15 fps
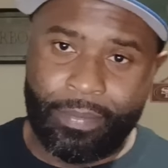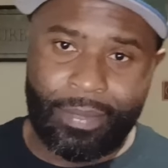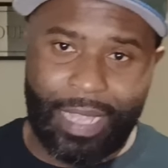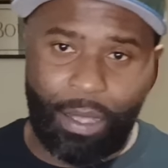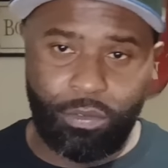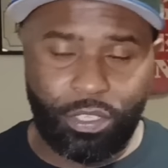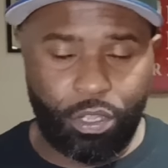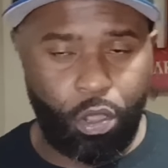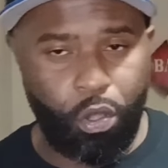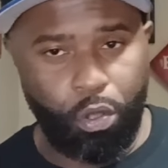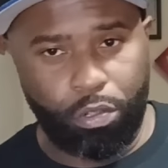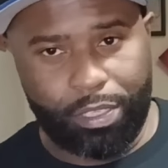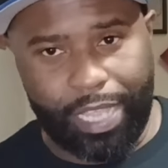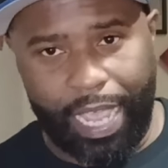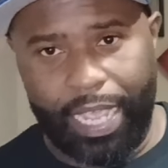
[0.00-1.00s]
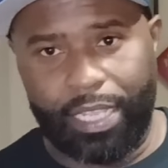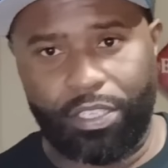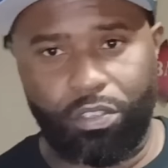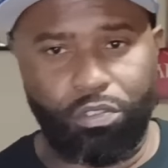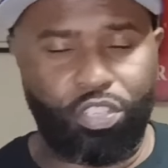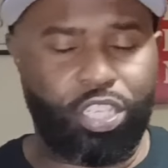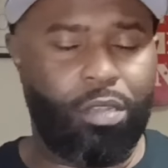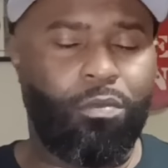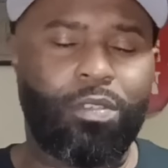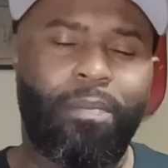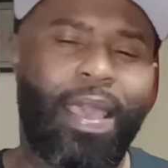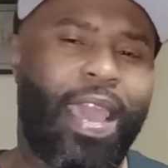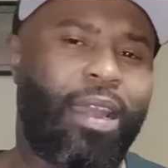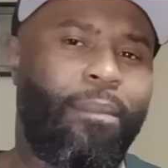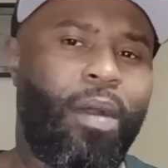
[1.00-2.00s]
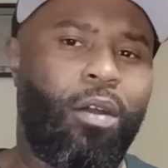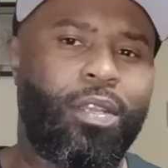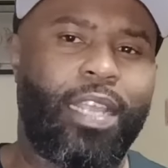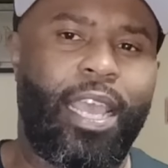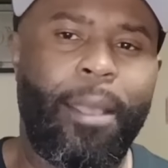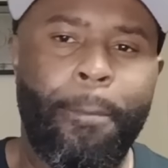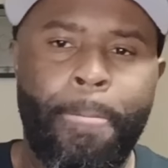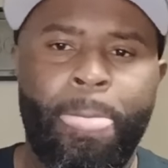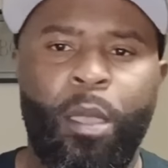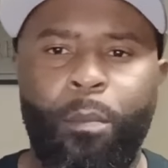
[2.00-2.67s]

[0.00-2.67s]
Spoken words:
That was the whole thing. So Chip was mad about that.